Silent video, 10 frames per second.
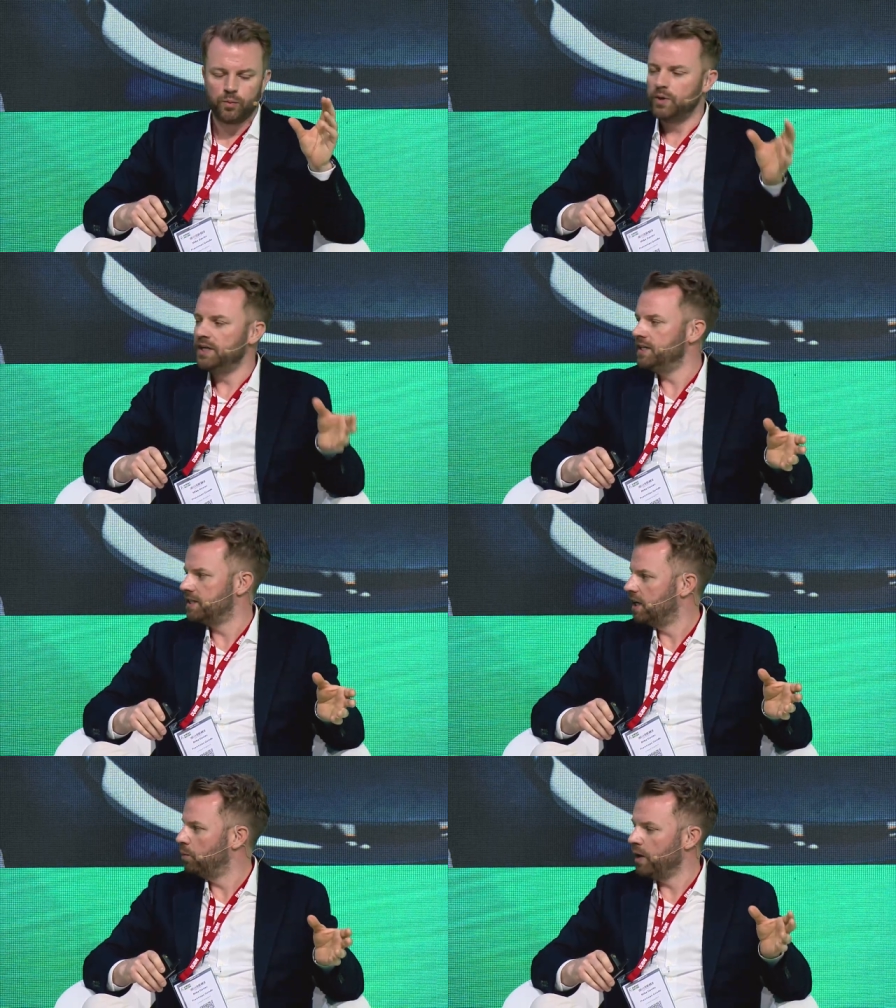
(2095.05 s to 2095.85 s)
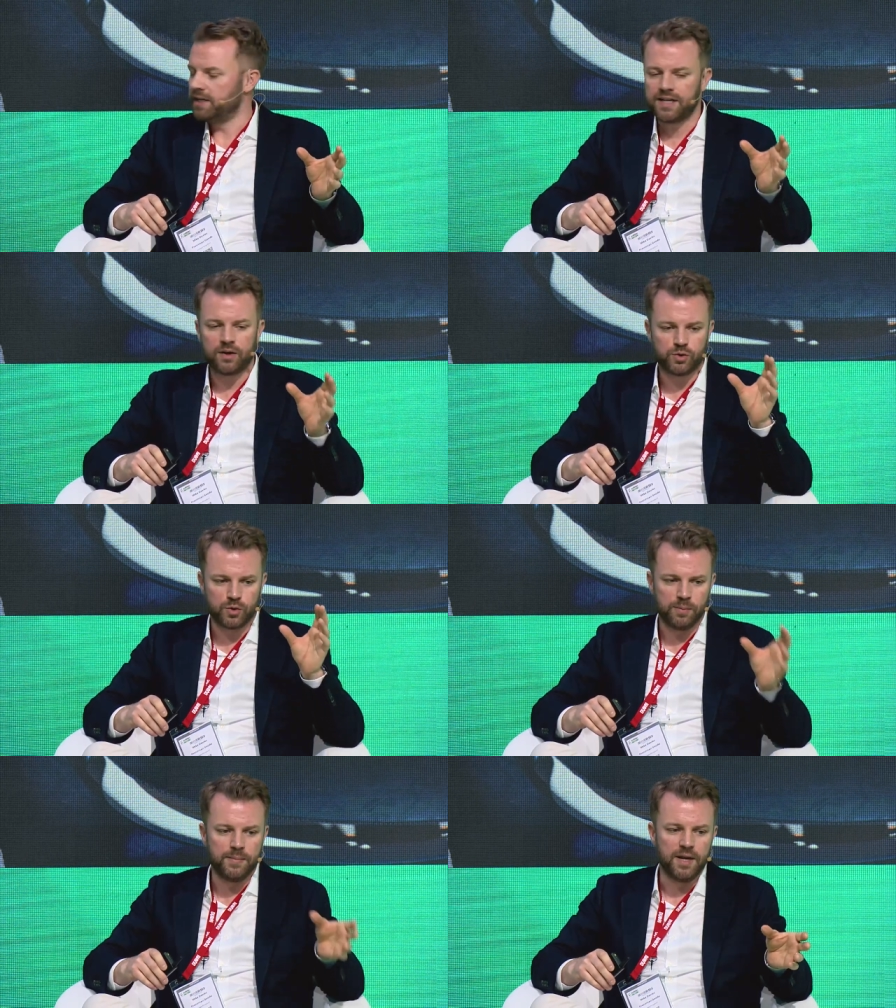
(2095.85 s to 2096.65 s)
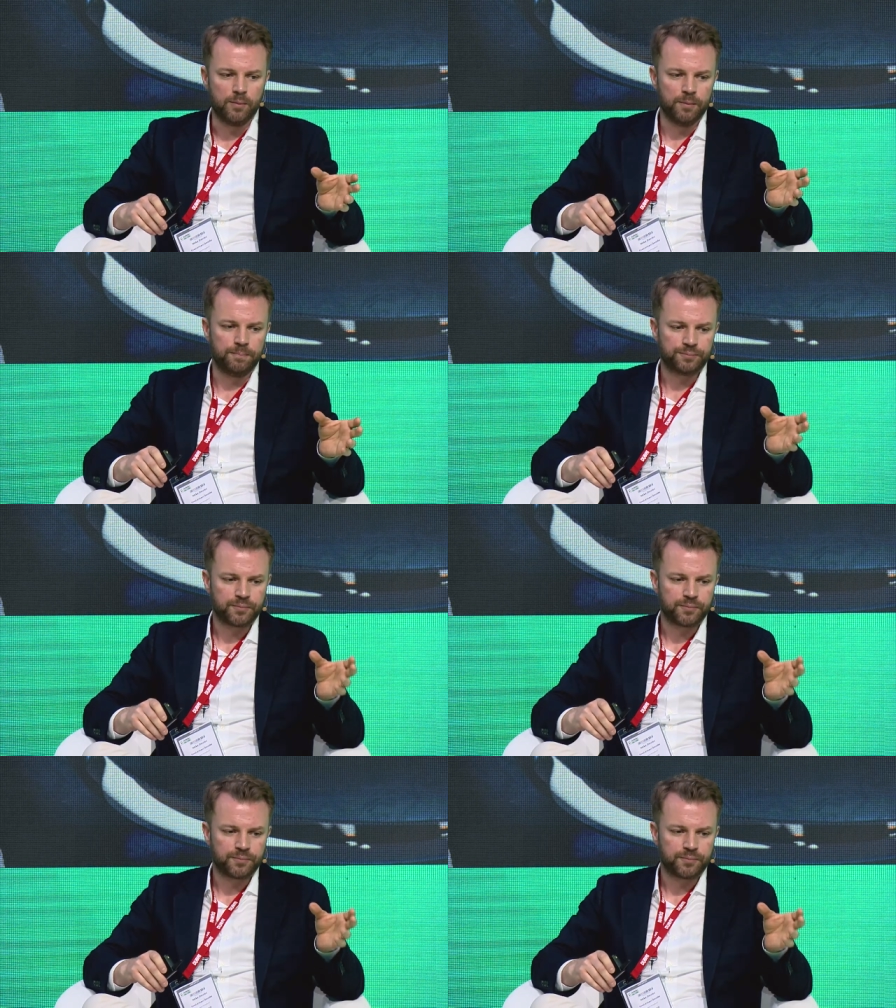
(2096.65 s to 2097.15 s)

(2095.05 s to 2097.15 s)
We need to keep weight down to a minimum